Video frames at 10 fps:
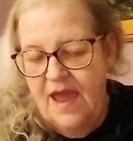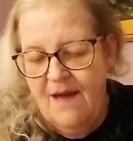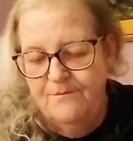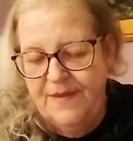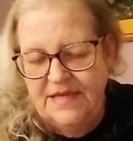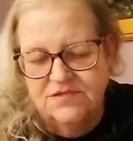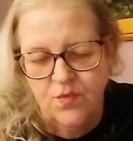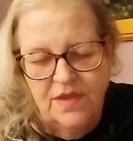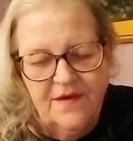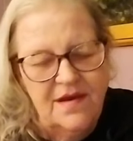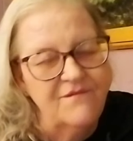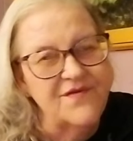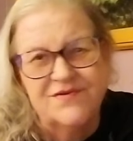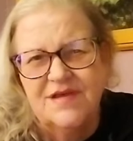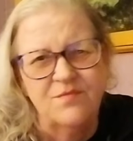to have beads with it
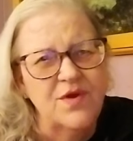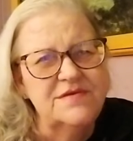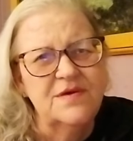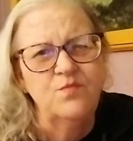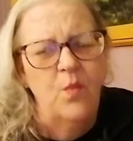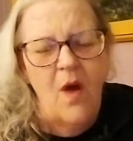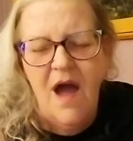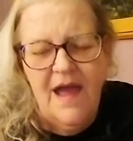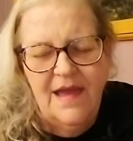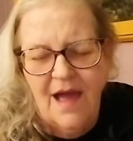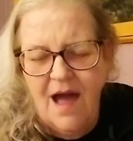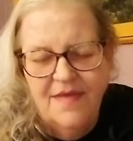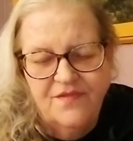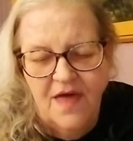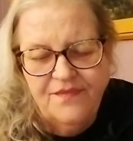for some reason. Why
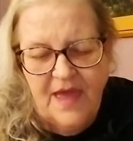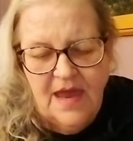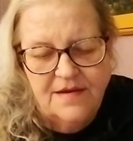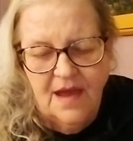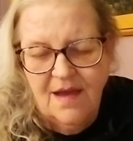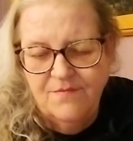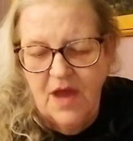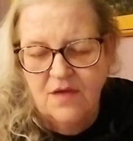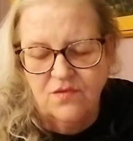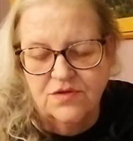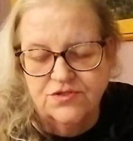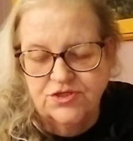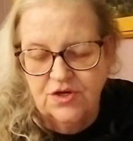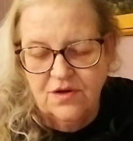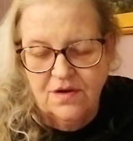I thought that, I'm not real
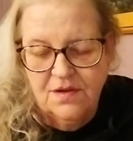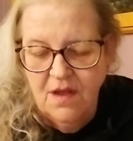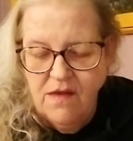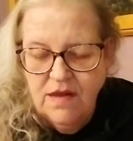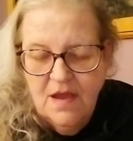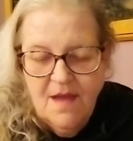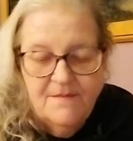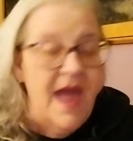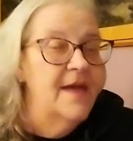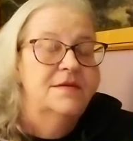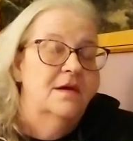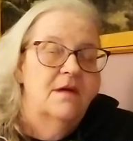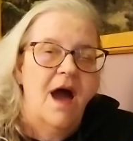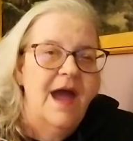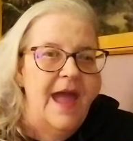sure. And
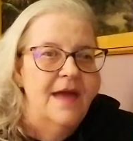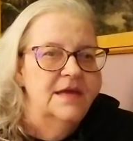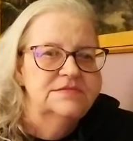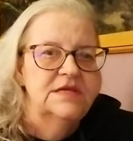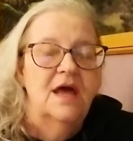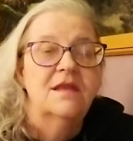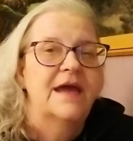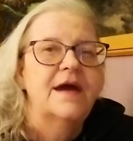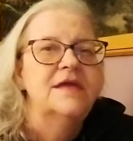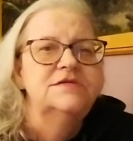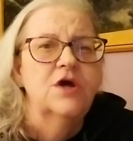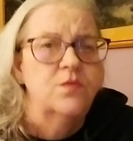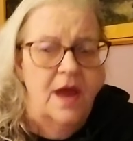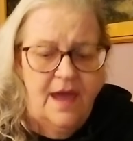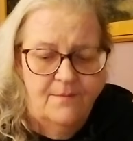it's not like I
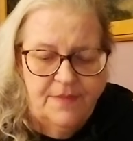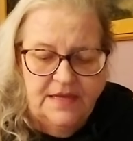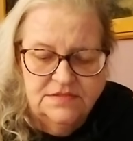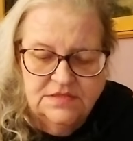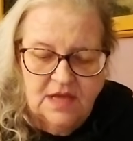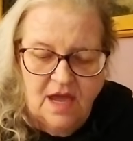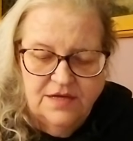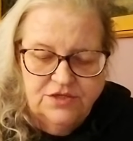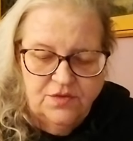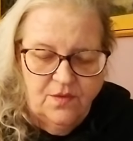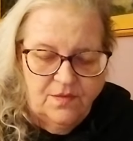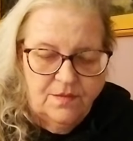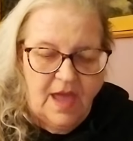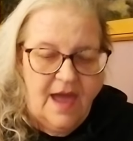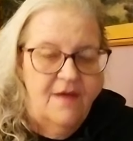don't have beads. I do
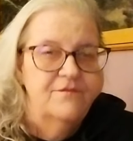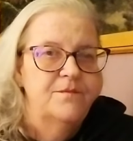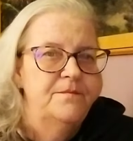have